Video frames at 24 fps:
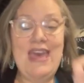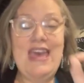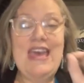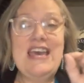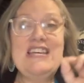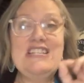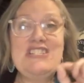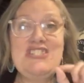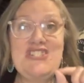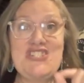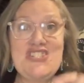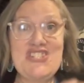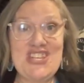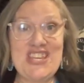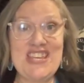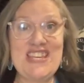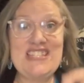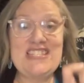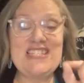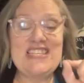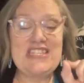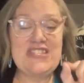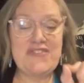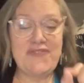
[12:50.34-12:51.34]

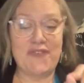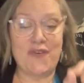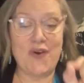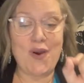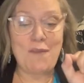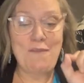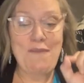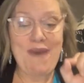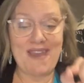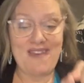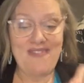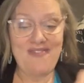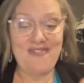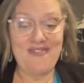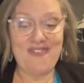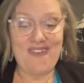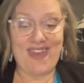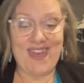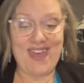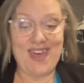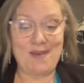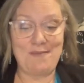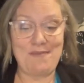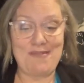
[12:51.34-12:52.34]
Jesus for my
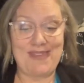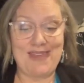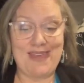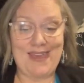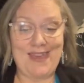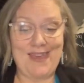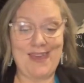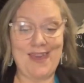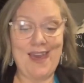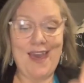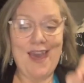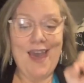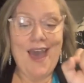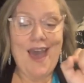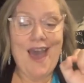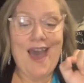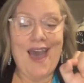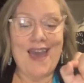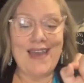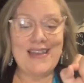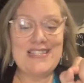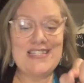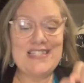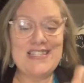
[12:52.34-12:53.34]
family, I
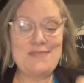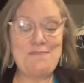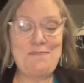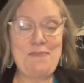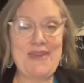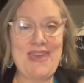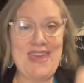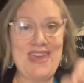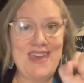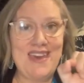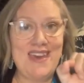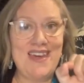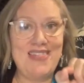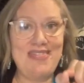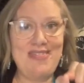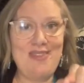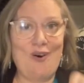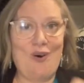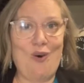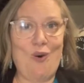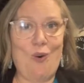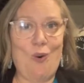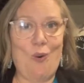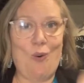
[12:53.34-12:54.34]
speak the
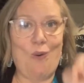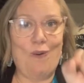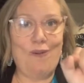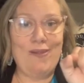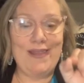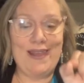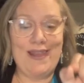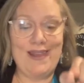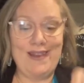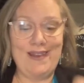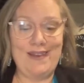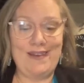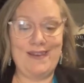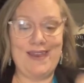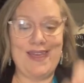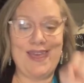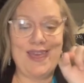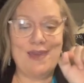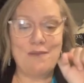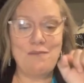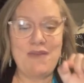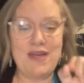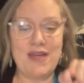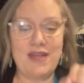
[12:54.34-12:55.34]
holy name
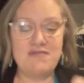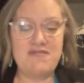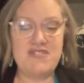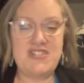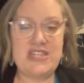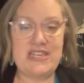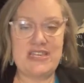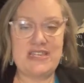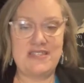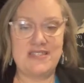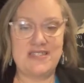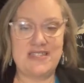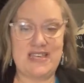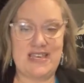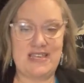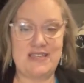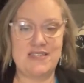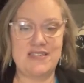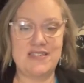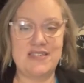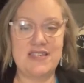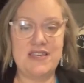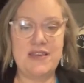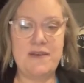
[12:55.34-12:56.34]
of Jesus.
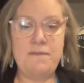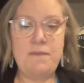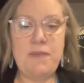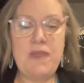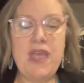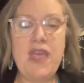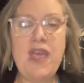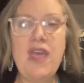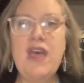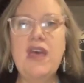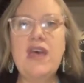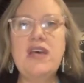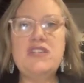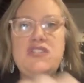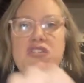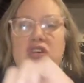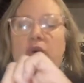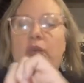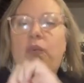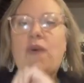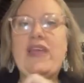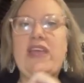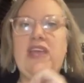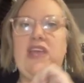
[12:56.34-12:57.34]
So
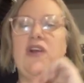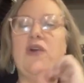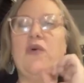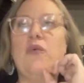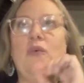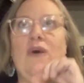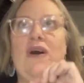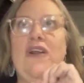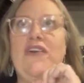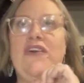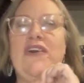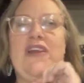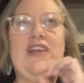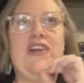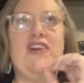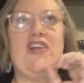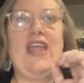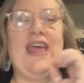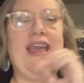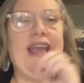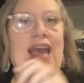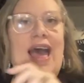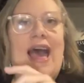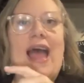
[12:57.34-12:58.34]
when you're wondering, you're like,
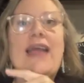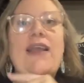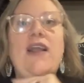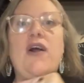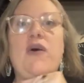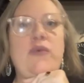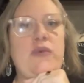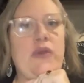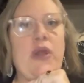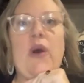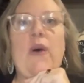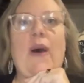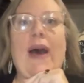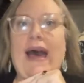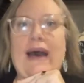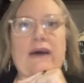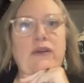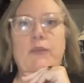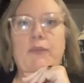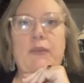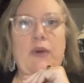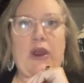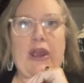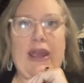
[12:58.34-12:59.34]
I don't know how to
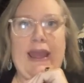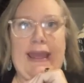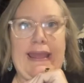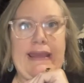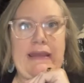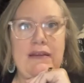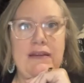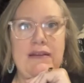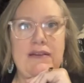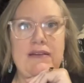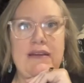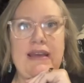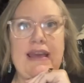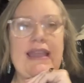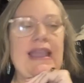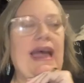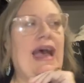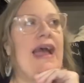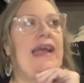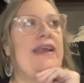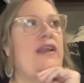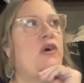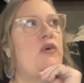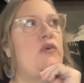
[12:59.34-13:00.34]
pray, and I
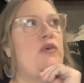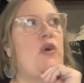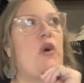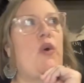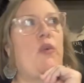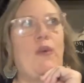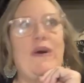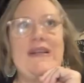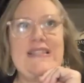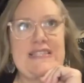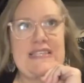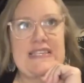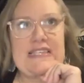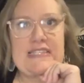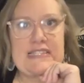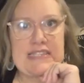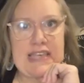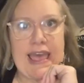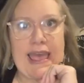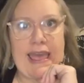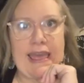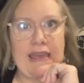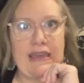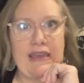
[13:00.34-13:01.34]
don't know what to
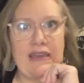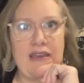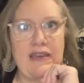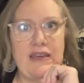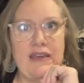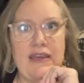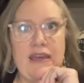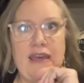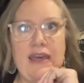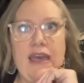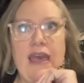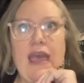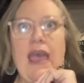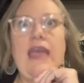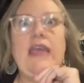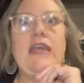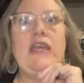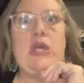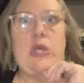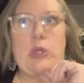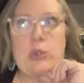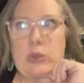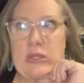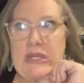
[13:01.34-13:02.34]
say, you
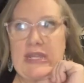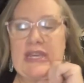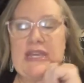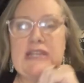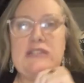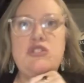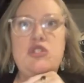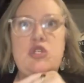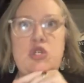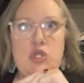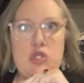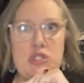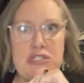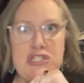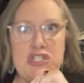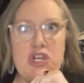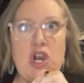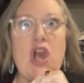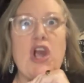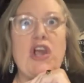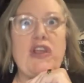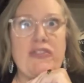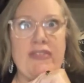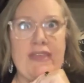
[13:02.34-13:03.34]
need to
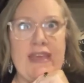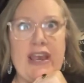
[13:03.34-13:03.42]
start there.